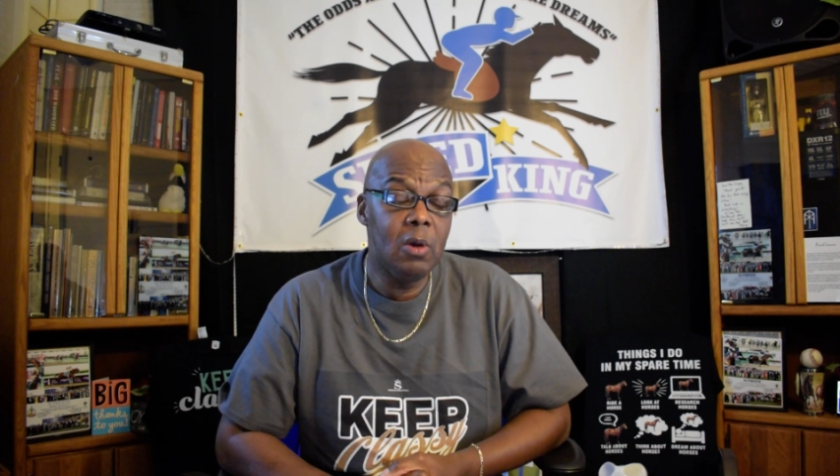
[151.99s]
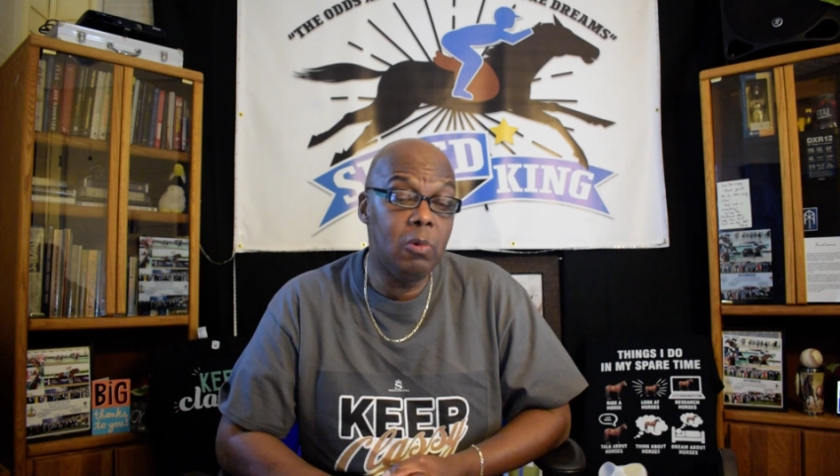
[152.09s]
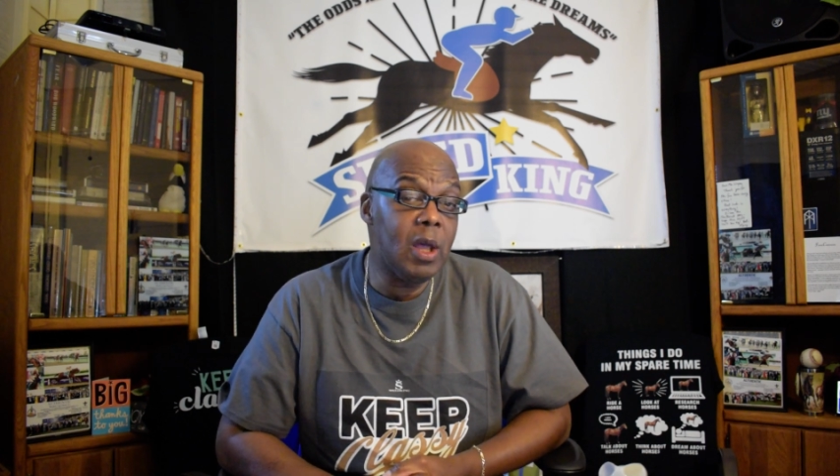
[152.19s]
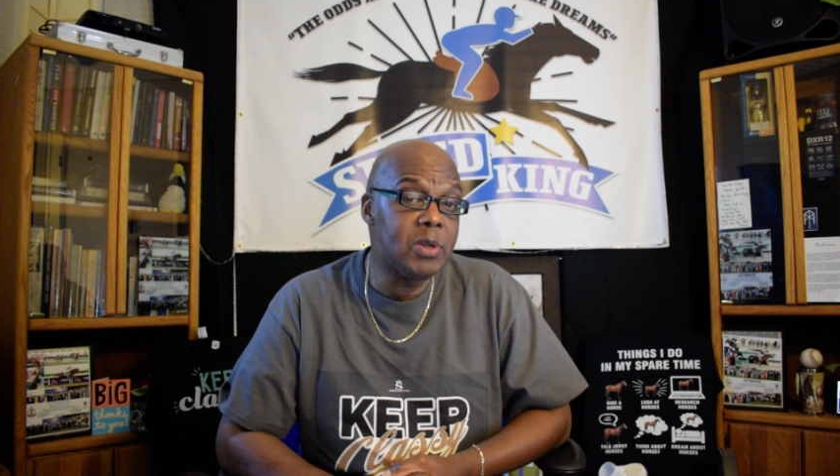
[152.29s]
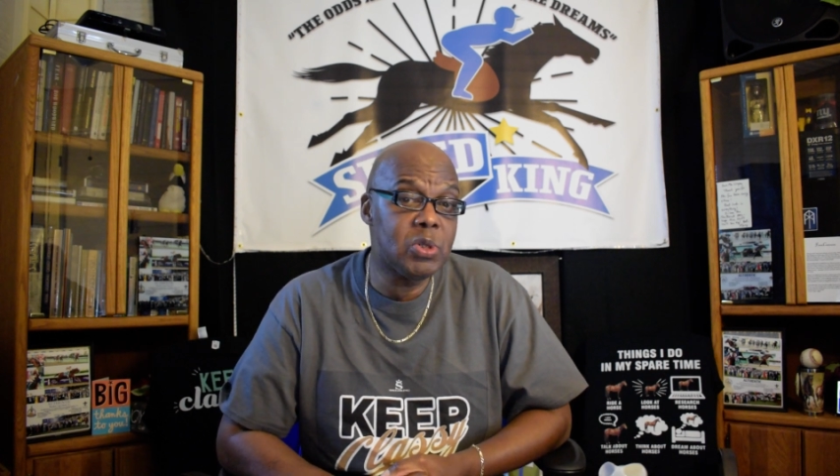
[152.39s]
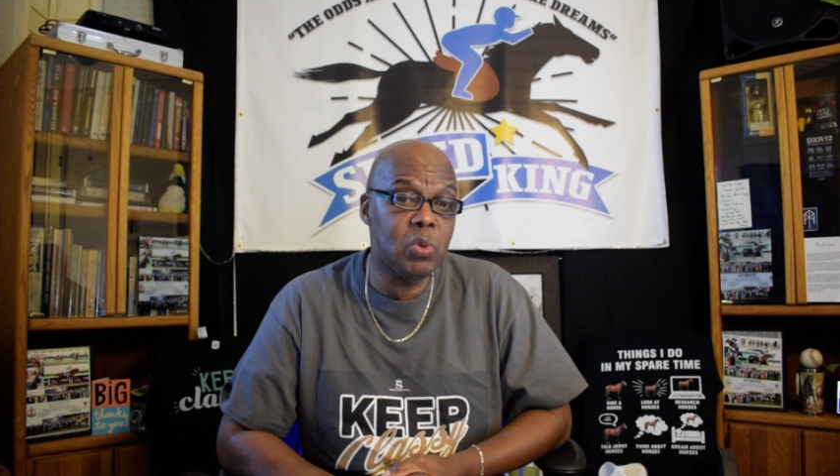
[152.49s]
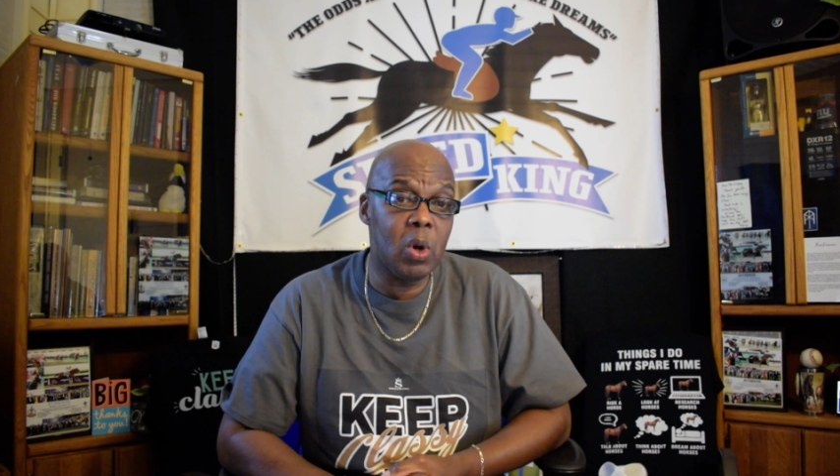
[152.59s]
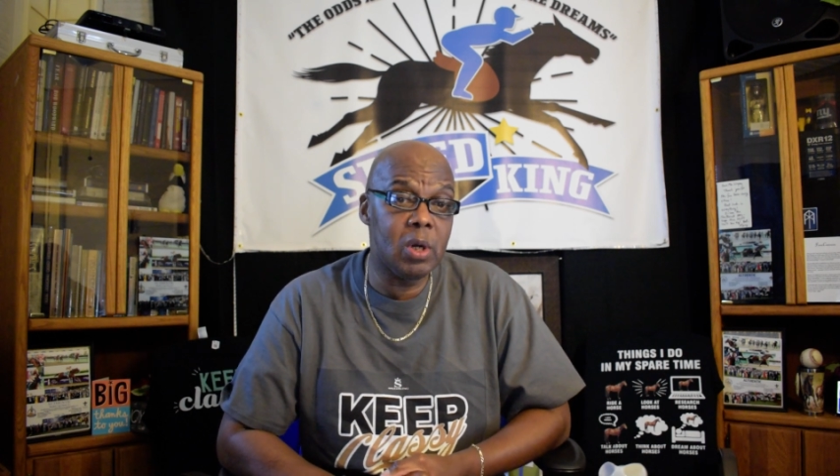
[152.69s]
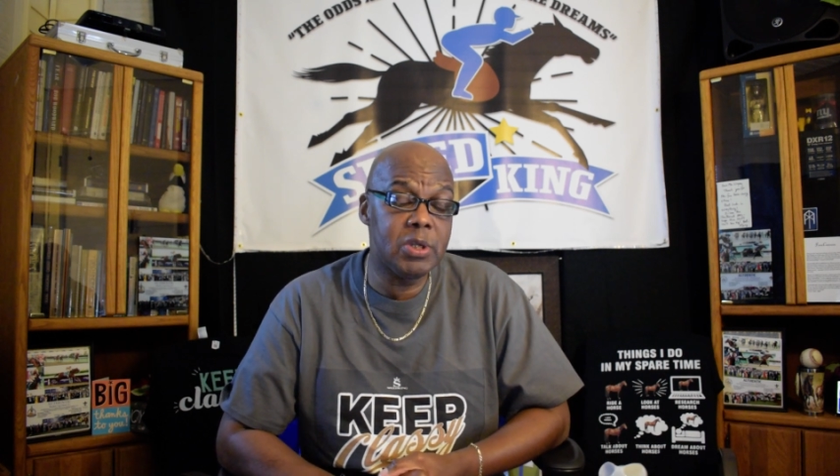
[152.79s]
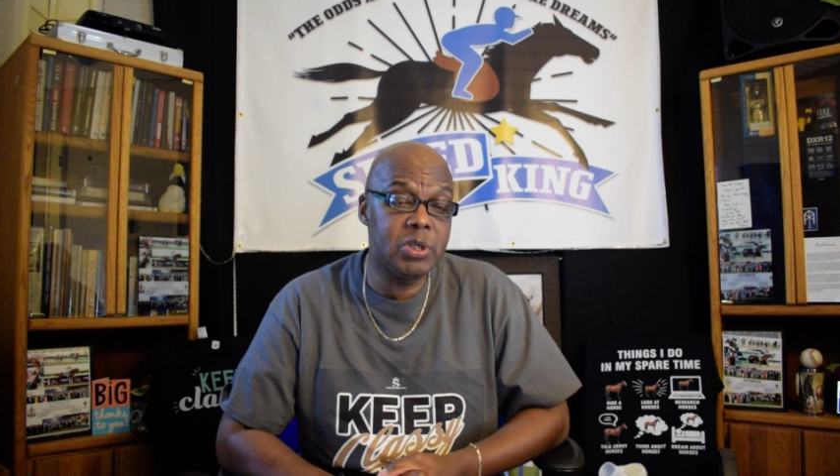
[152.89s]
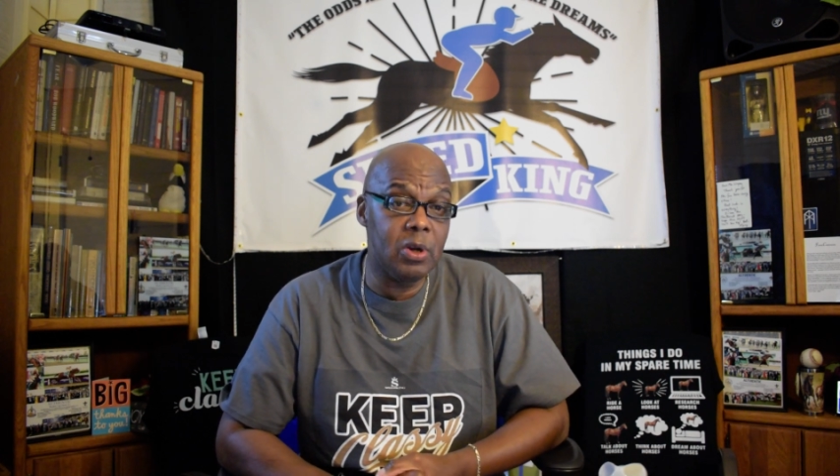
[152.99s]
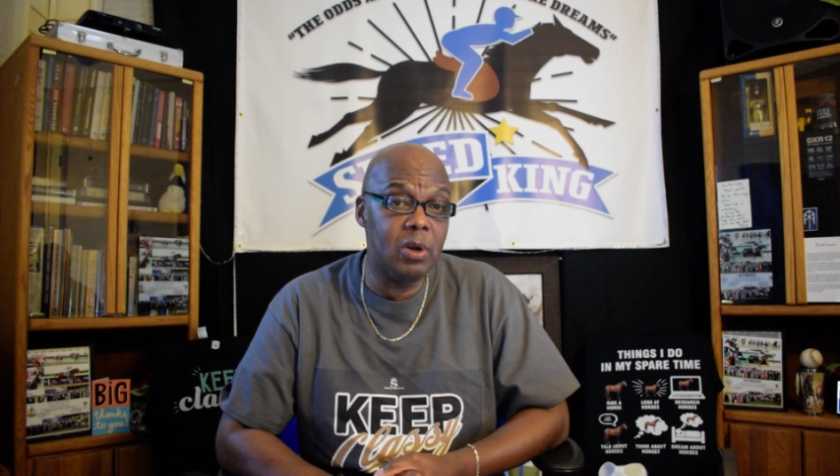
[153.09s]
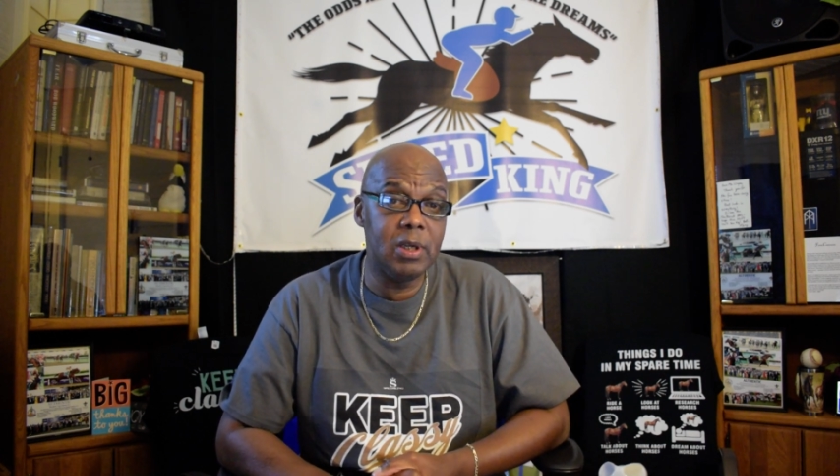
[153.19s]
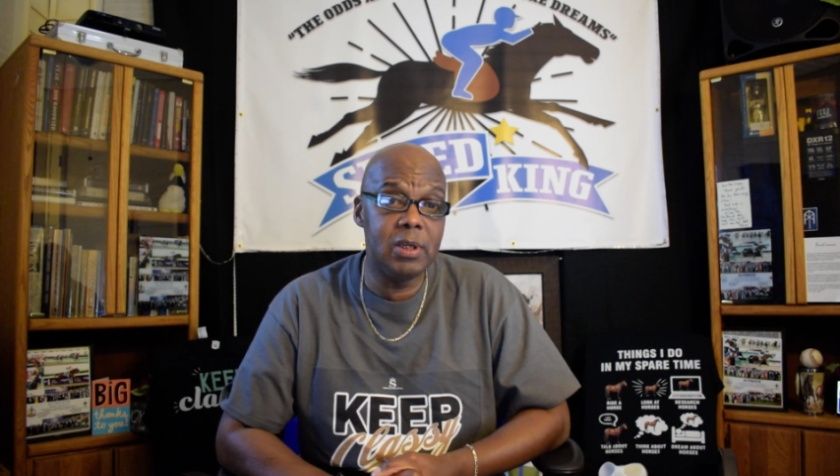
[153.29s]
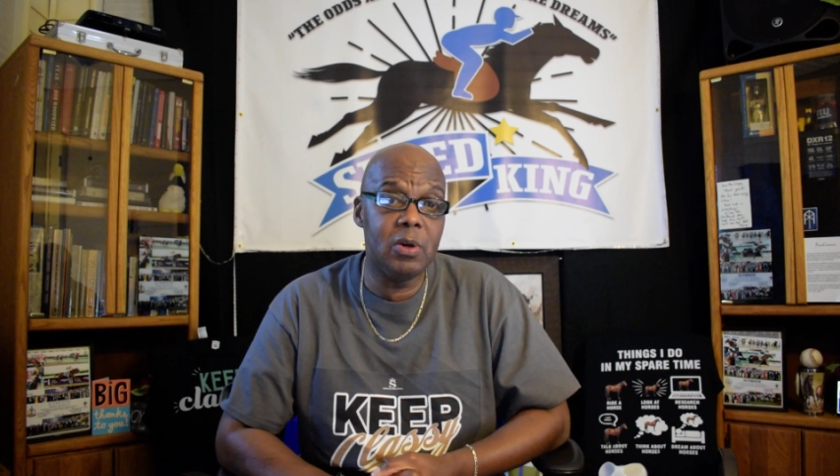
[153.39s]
Well, Sterling